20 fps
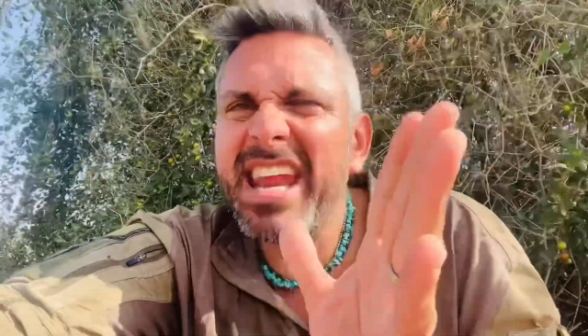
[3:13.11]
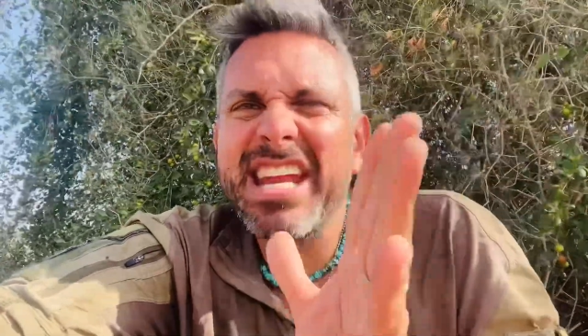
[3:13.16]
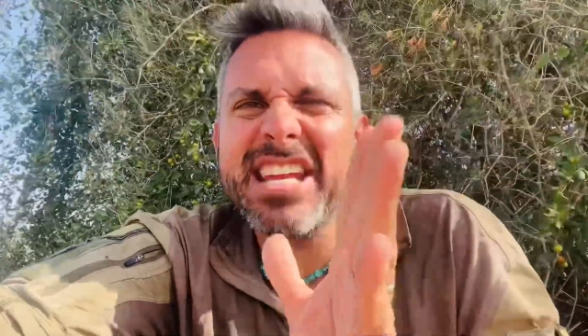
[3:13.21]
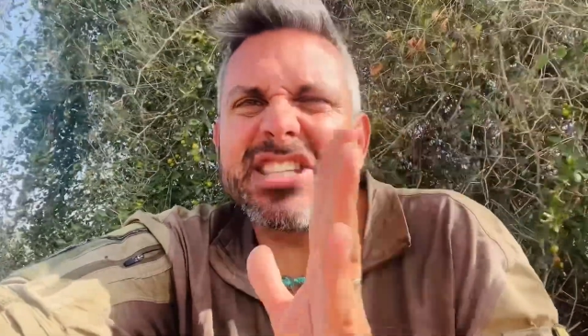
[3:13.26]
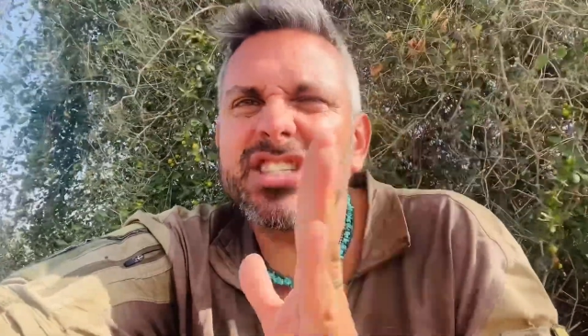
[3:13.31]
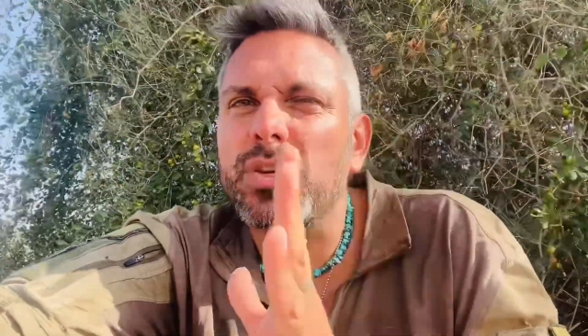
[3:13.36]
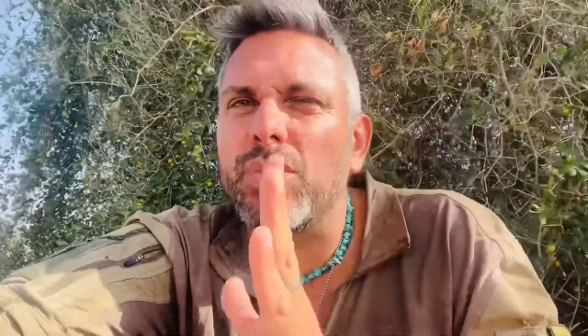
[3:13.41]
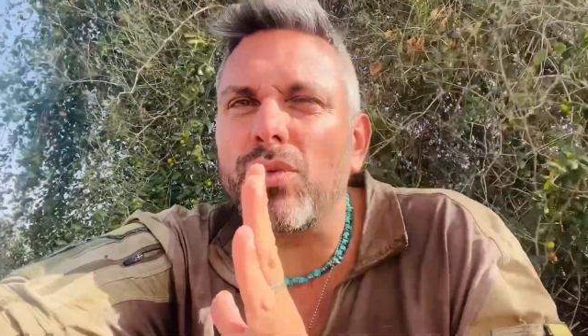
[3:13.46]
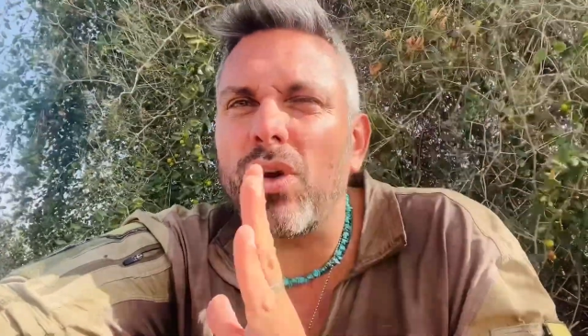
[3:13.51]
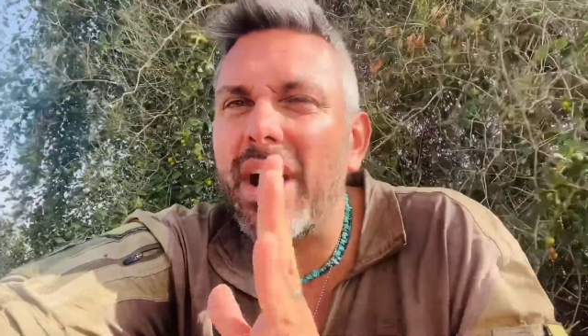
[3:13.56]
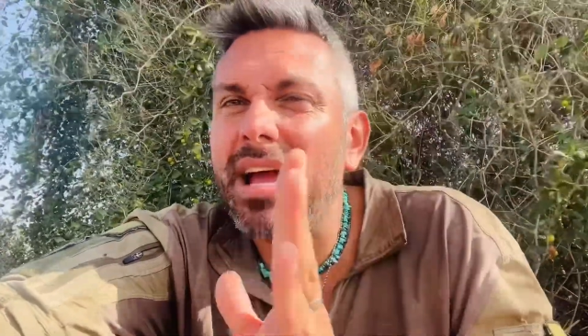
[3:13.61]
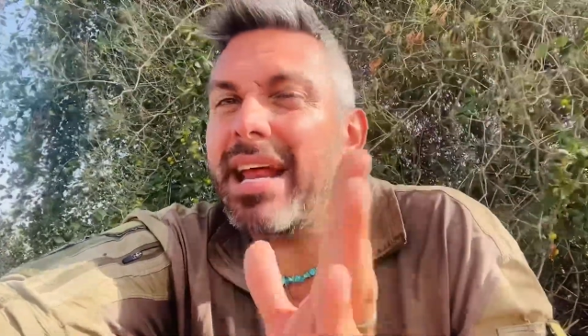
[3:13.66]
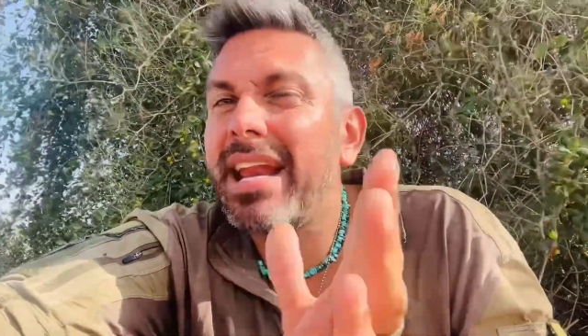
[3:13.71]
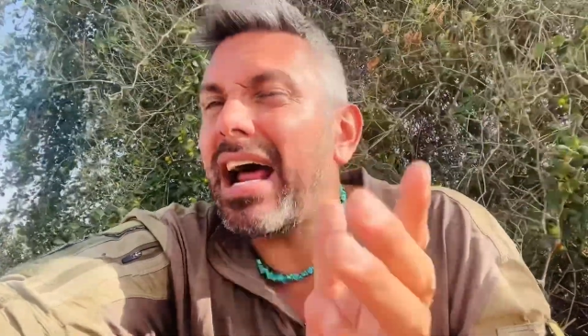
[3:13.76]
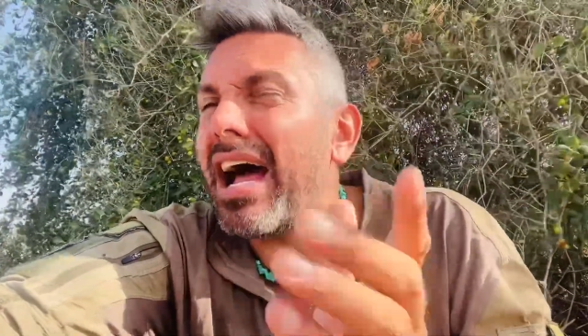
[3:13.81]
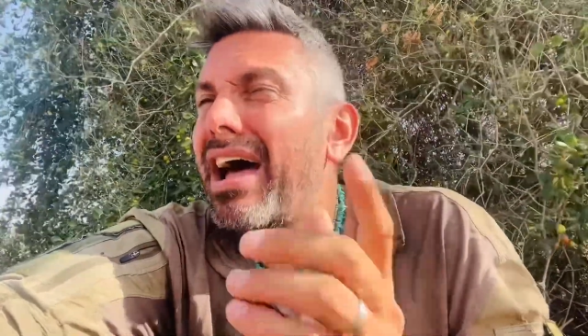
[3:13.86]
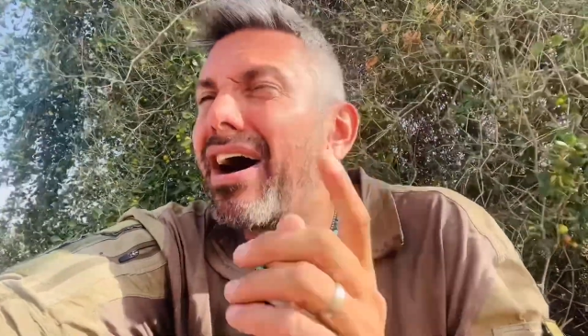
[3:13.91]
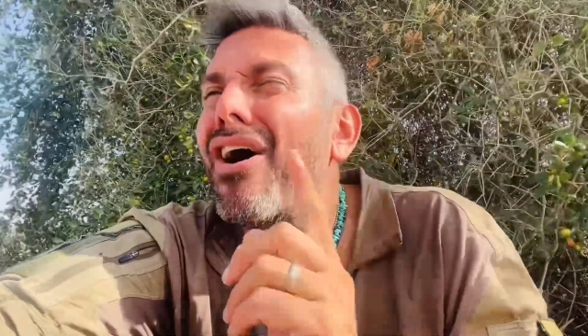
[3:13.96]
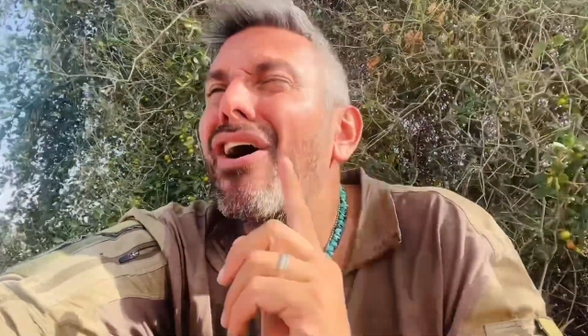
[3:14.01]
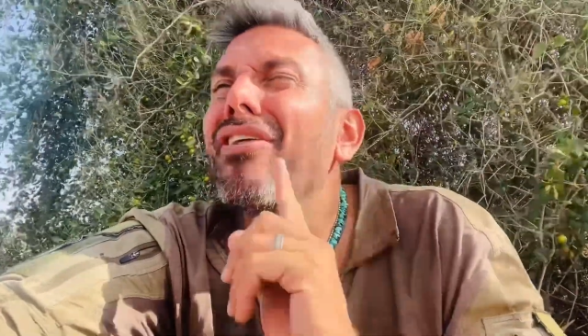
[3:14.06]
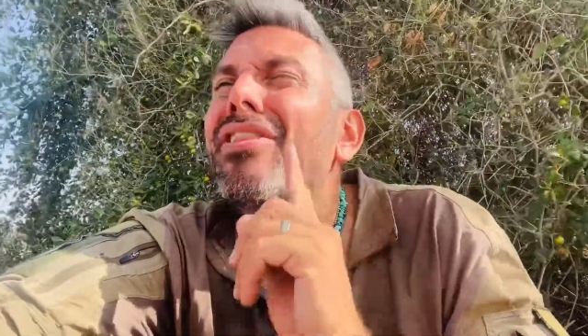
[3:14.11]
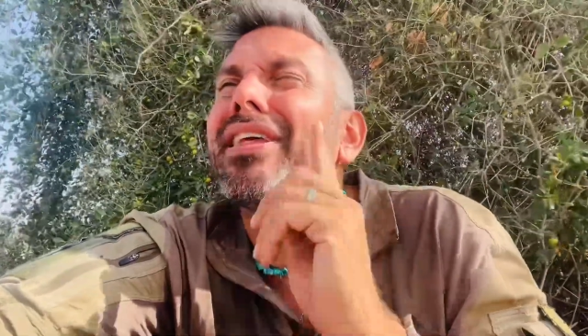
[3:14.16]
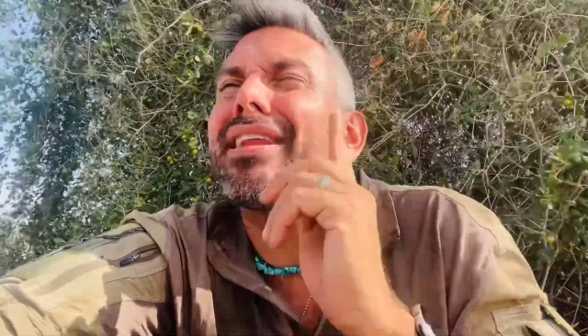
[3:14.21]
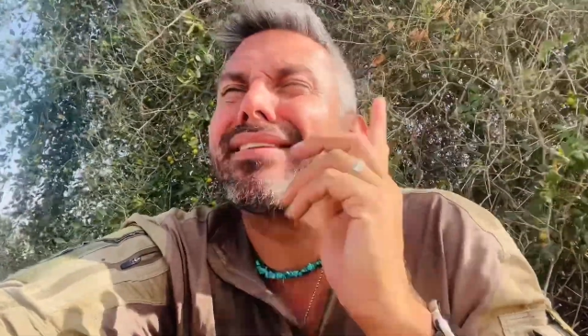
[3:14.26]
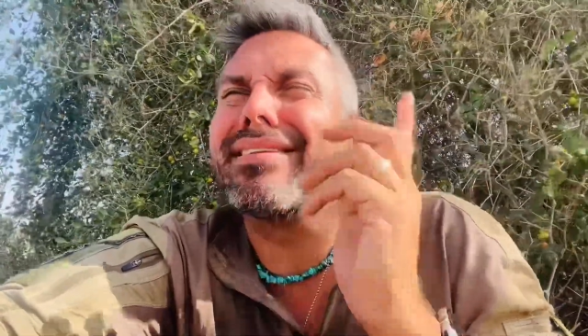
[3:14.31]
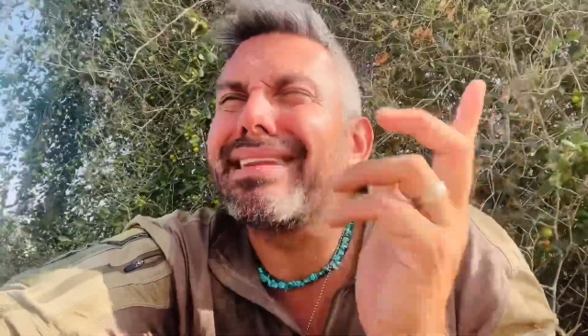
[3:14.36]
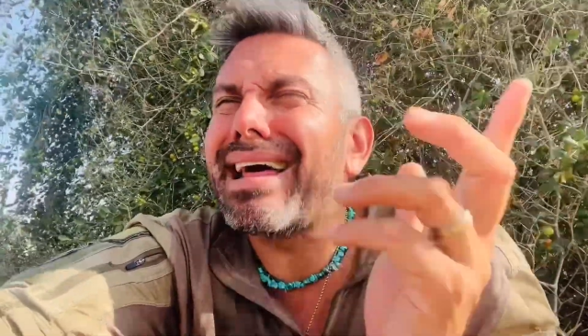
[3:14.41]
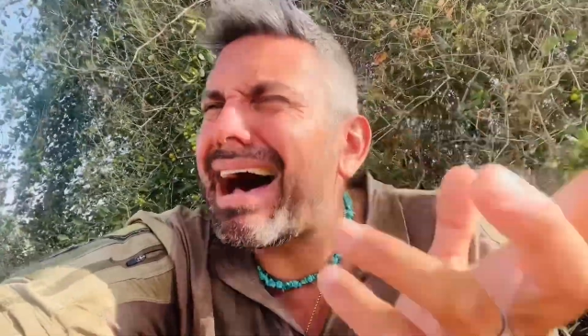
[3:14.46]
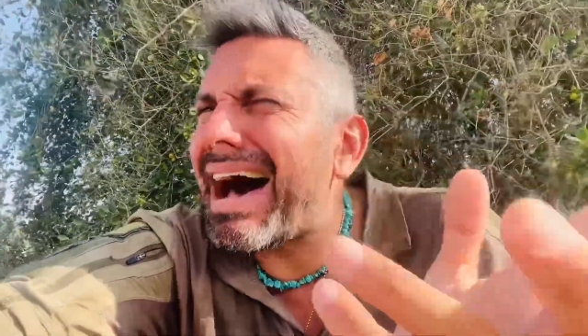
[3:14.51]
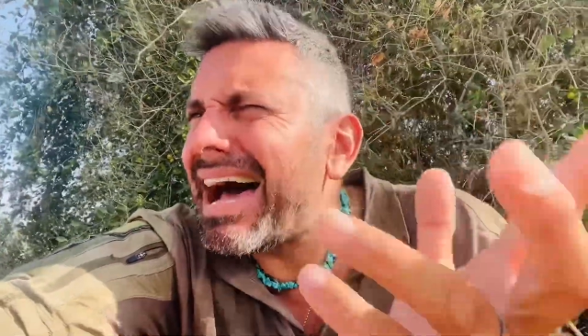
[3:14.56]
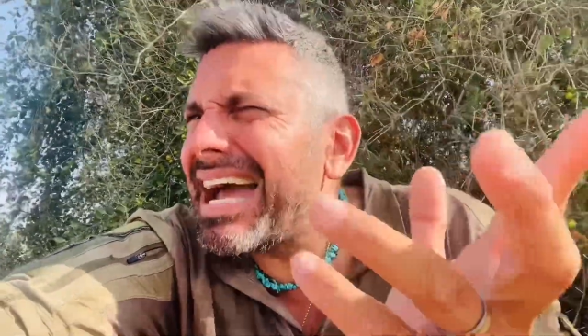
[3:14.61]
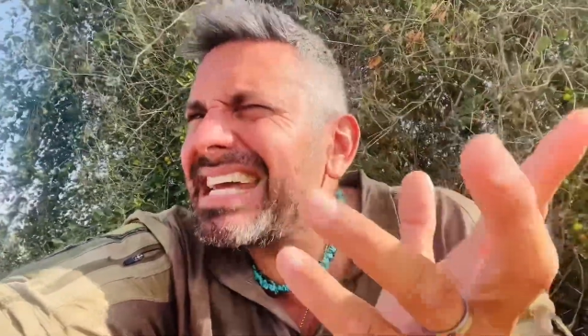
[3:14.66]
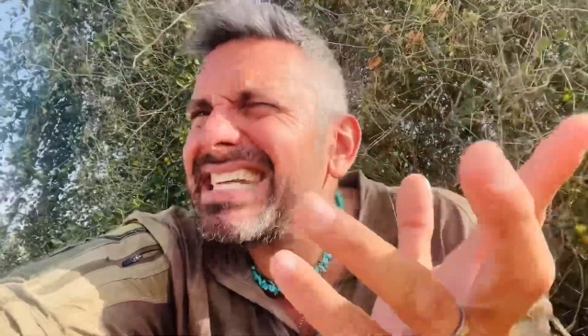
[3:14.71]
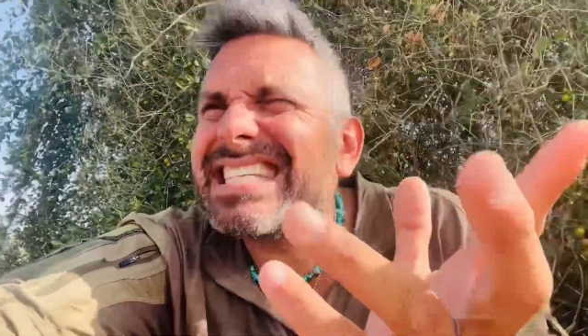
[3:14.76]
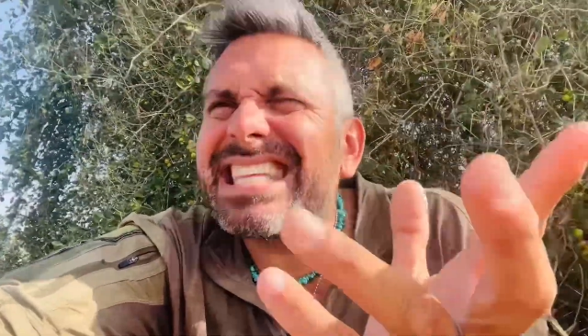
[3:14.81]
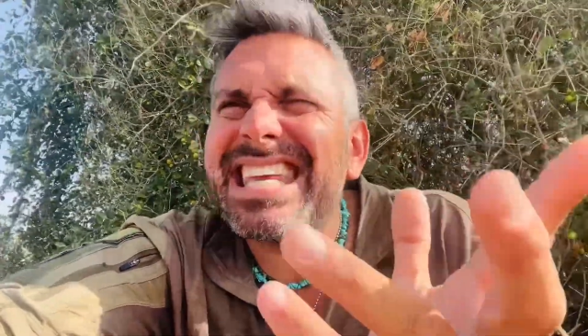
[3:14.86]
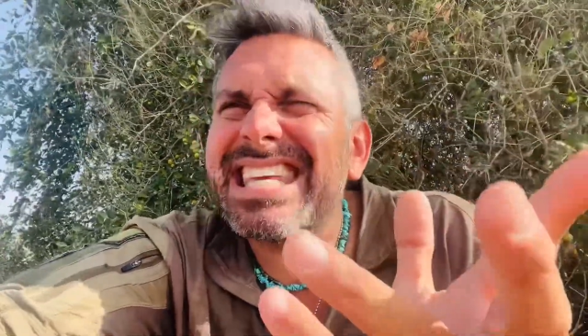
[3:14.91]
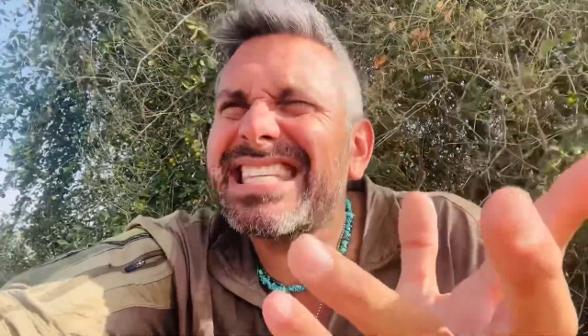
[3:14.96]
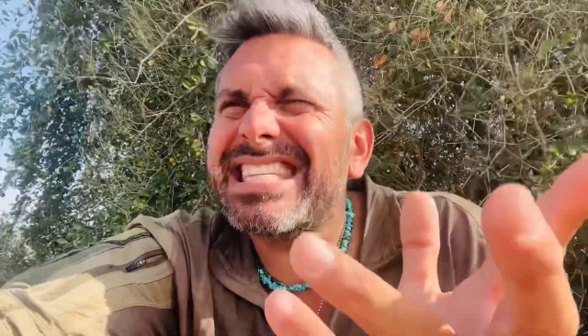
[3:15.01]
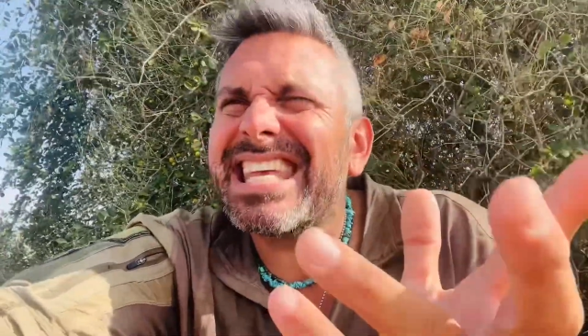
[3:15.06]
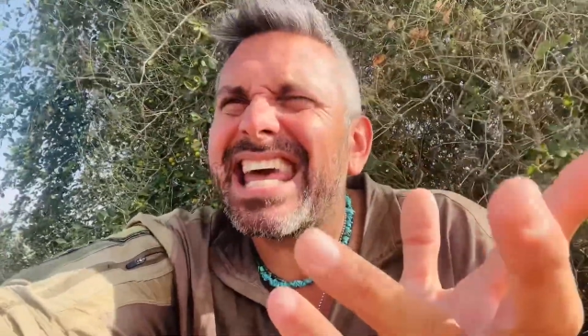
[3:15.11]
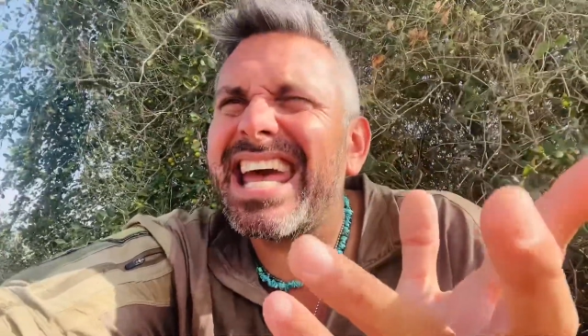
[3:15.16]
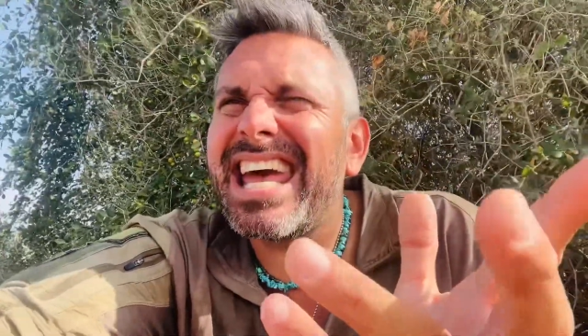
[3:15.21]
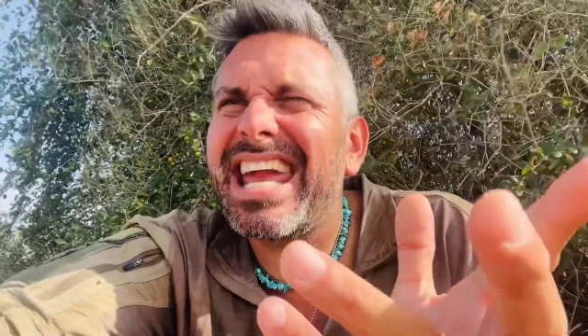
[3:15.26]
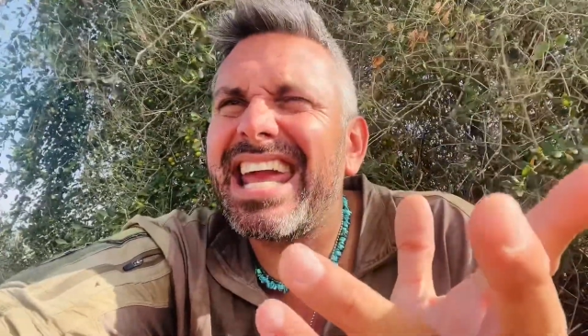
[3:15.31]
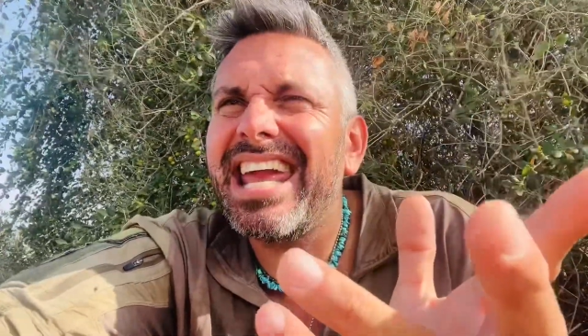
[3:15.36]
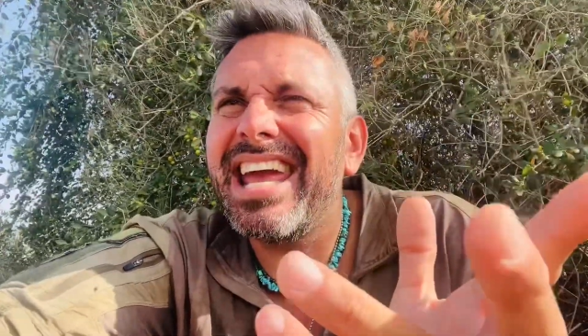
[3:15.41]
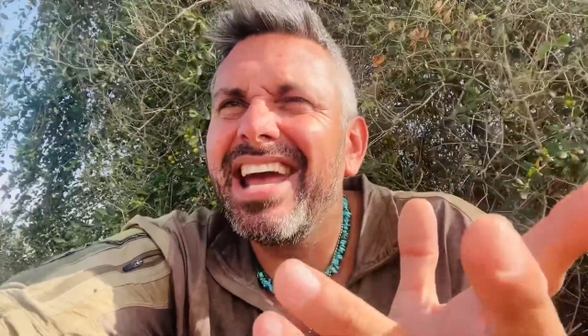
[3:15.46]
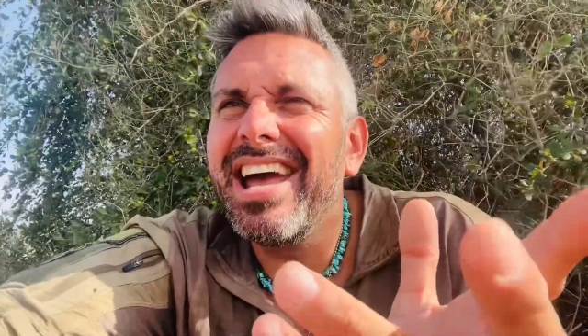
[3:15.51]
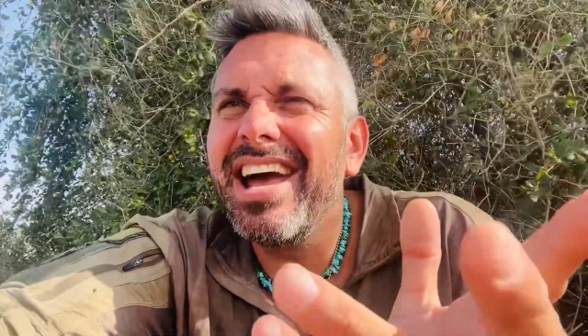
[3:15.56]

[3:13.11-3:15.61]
it's the wrong, and all the lies they say,